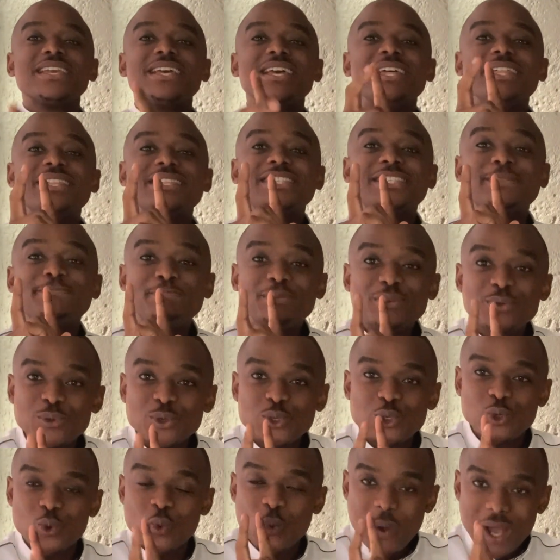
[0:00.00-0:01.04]

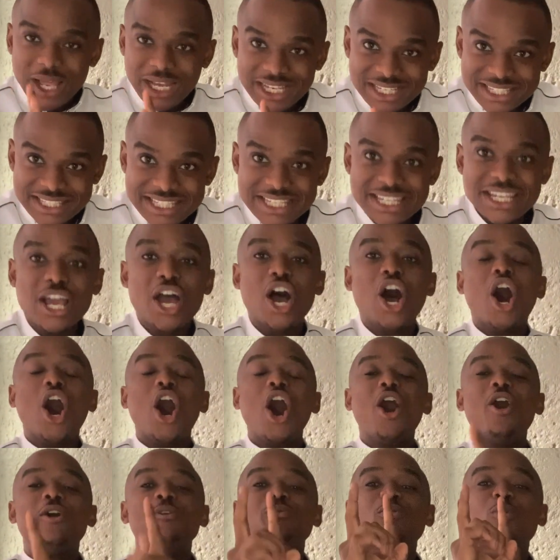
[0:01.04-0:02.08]
spirituality
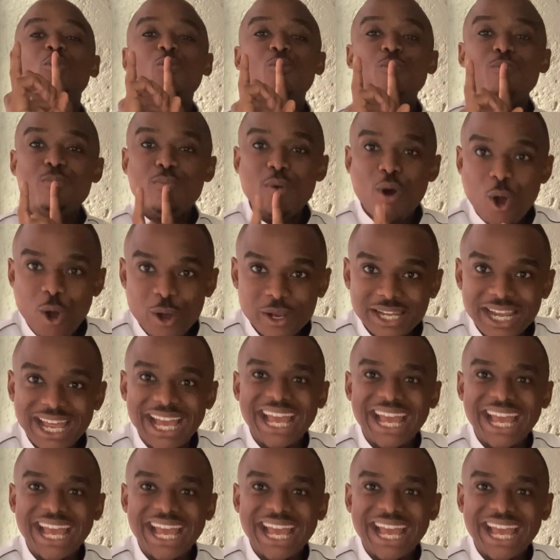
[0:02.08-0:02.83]
of umona